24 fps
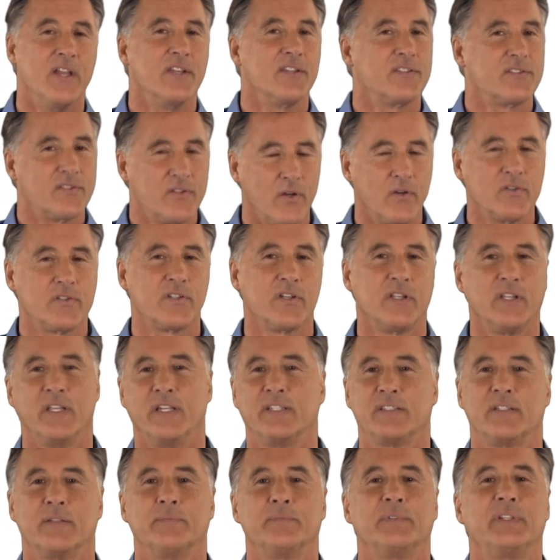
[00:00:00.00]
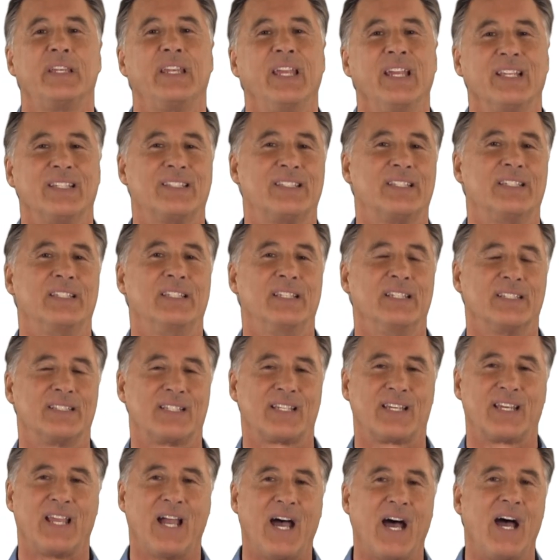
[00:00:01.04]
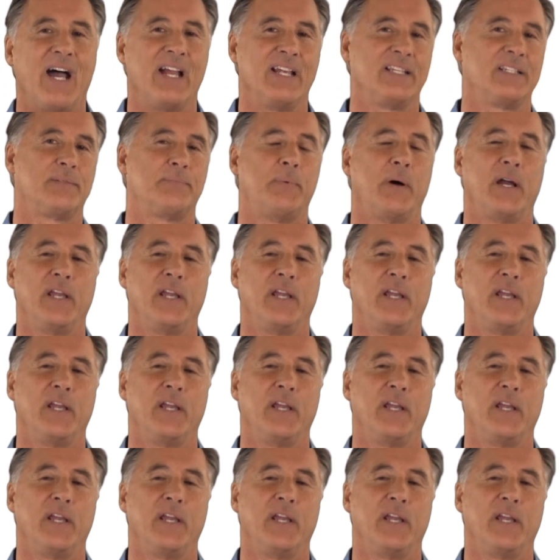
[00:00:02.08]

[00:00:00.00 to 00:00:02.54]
Socialism gets disguised